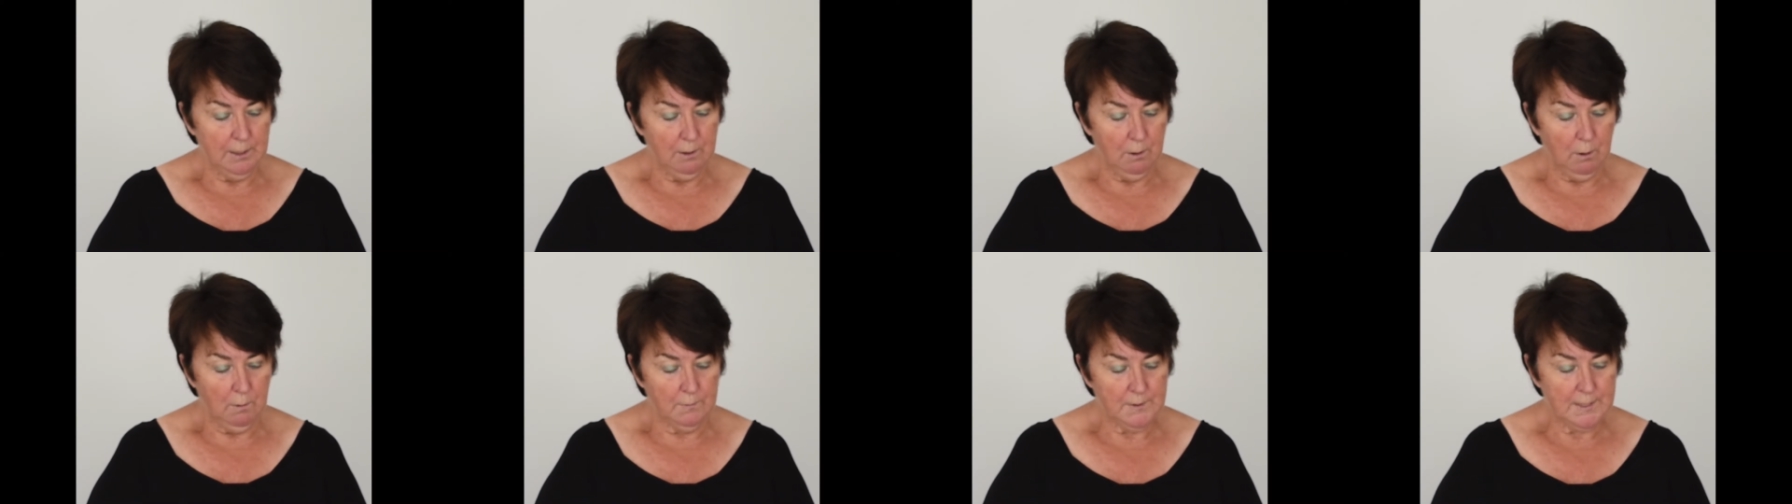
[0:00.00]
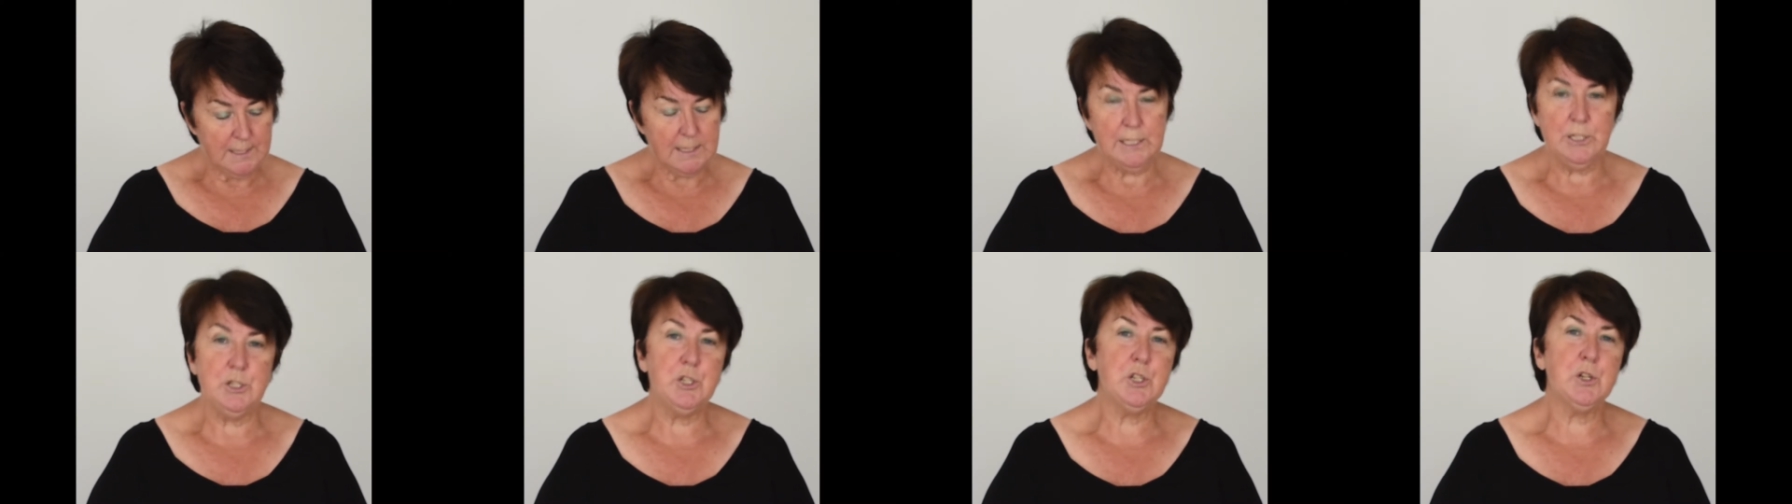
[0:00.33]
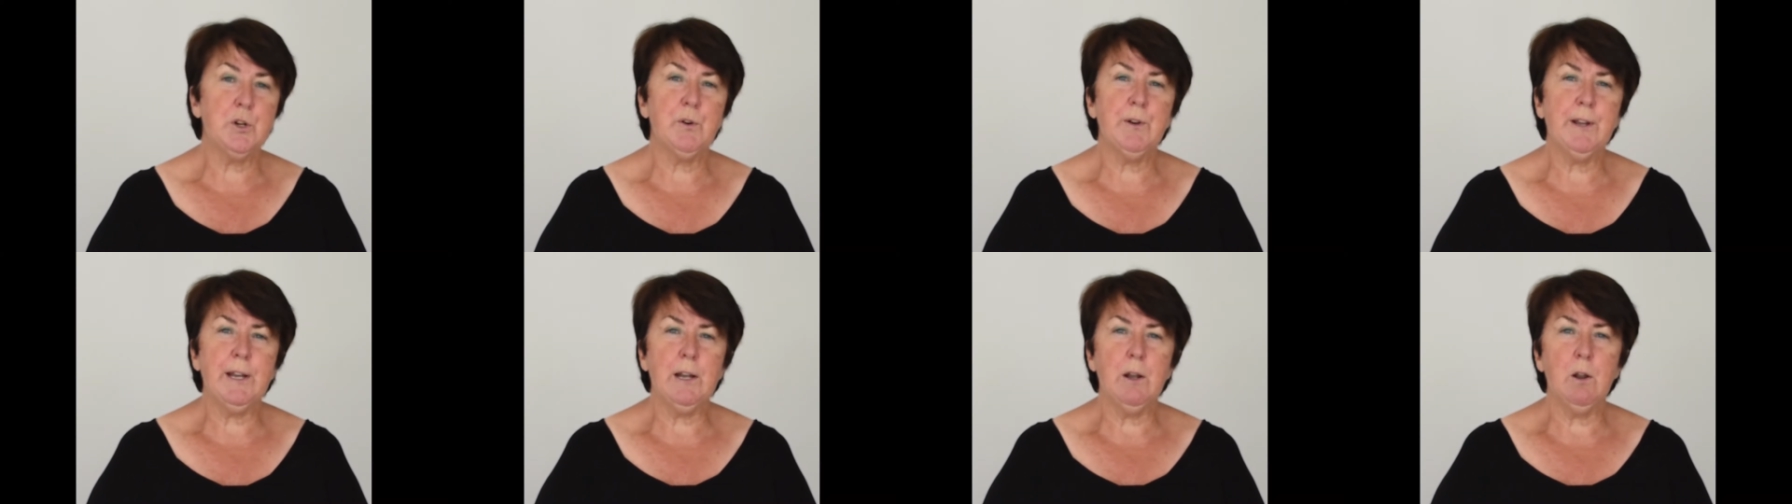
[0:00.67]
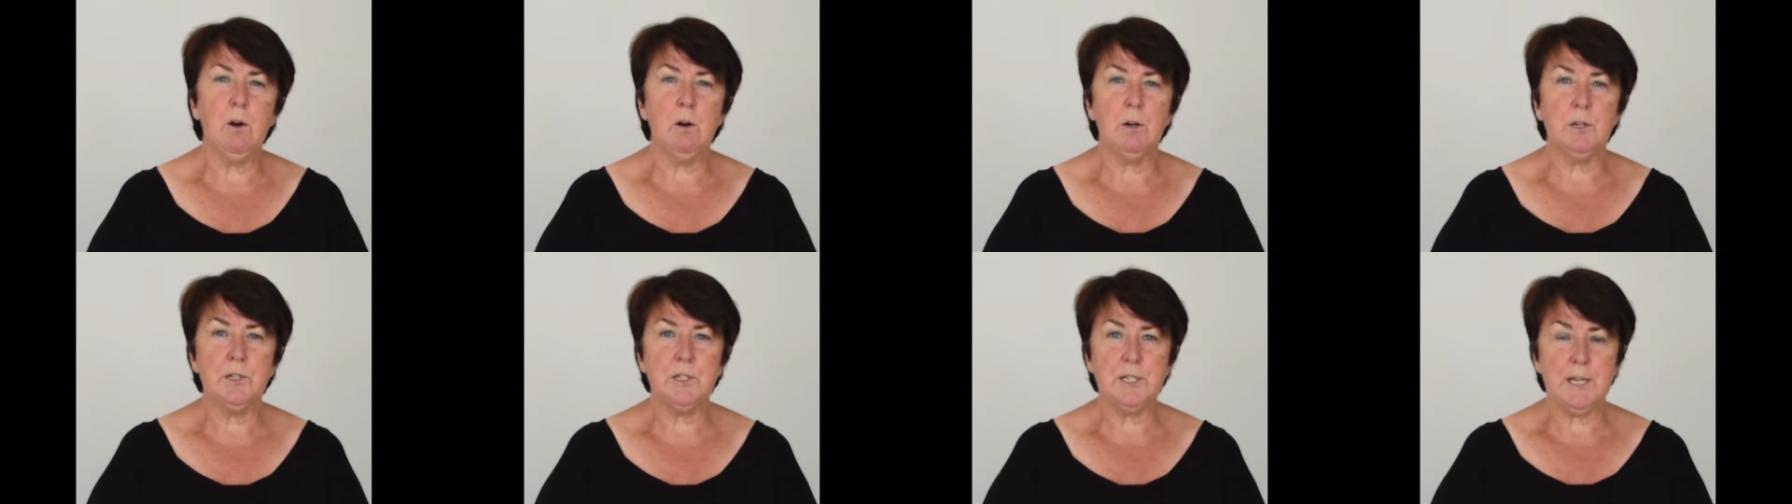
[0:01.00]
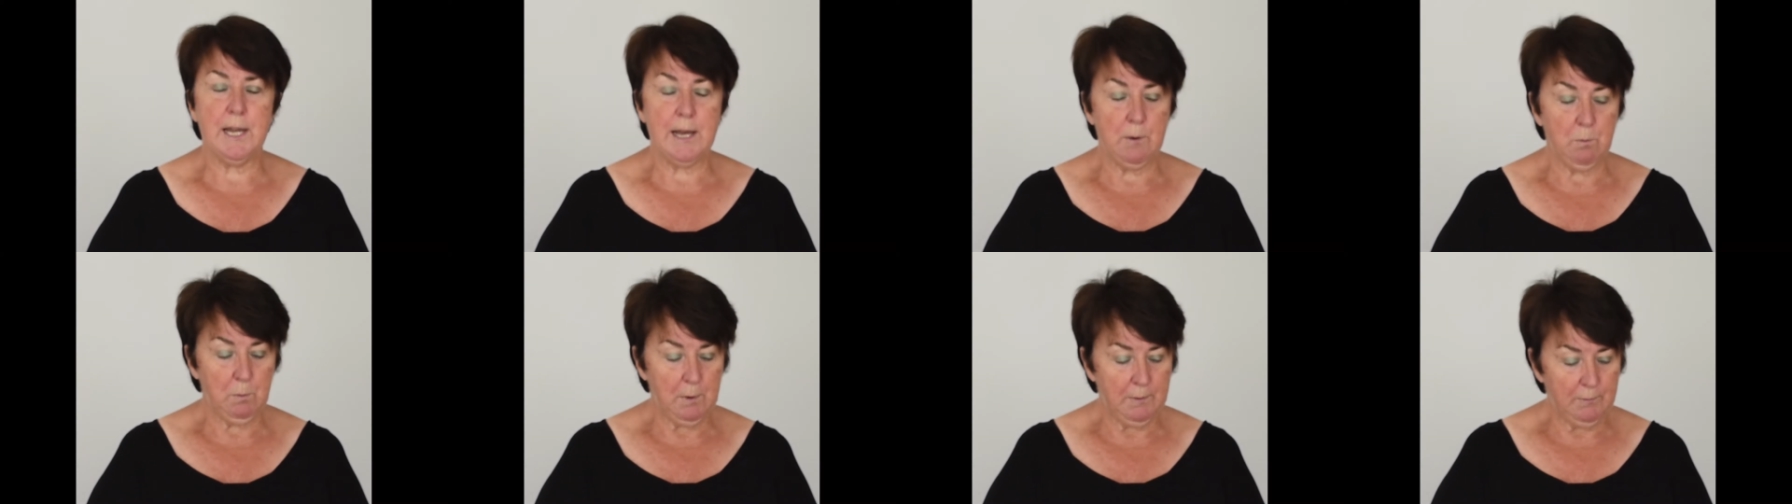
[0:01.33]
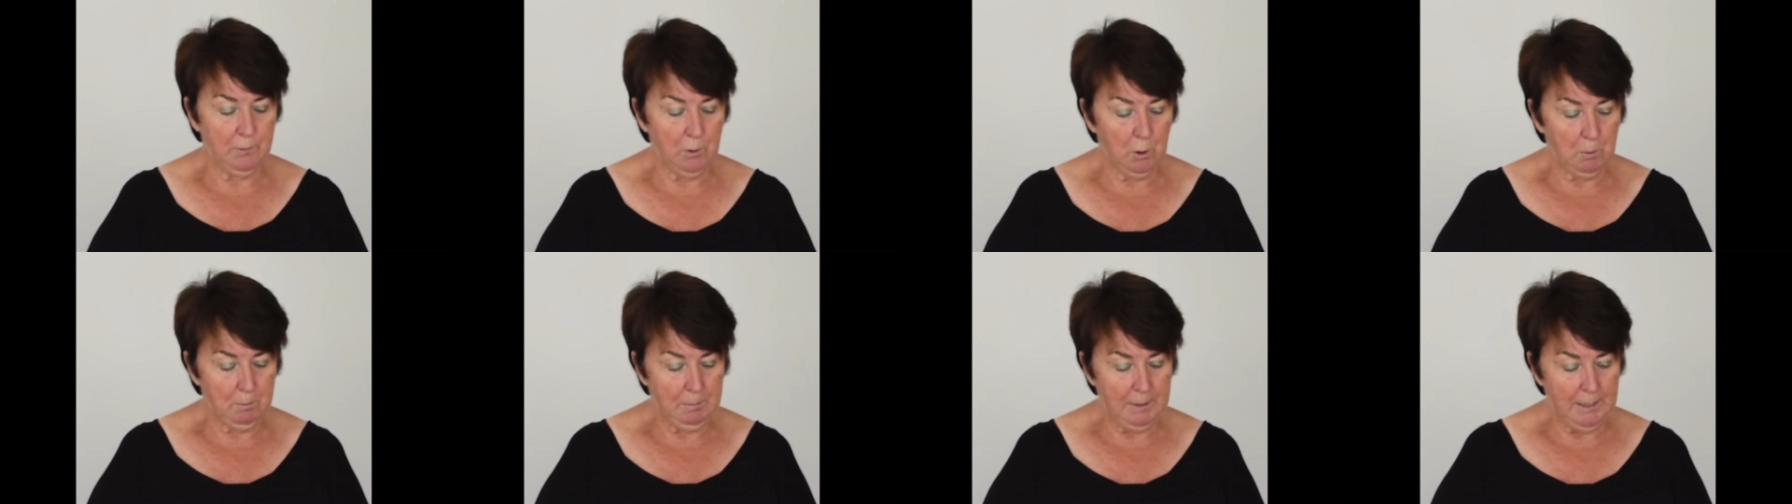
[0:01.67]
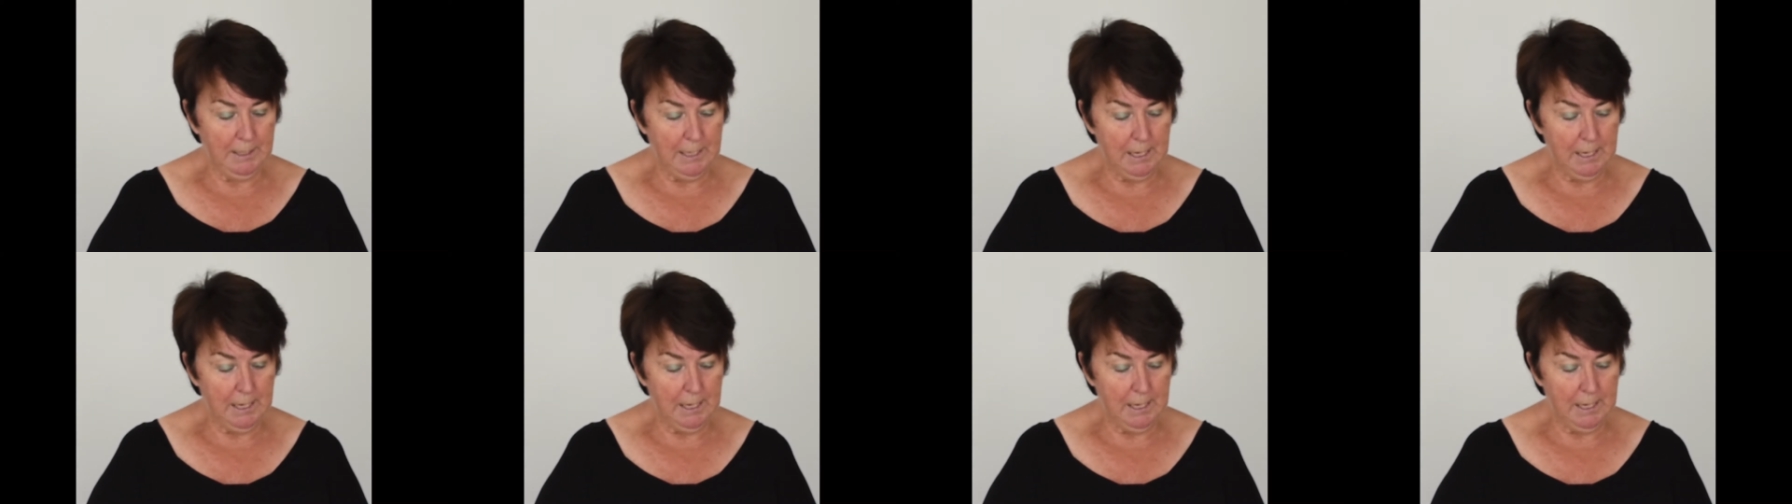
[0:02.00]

obviously during lockdown we've not been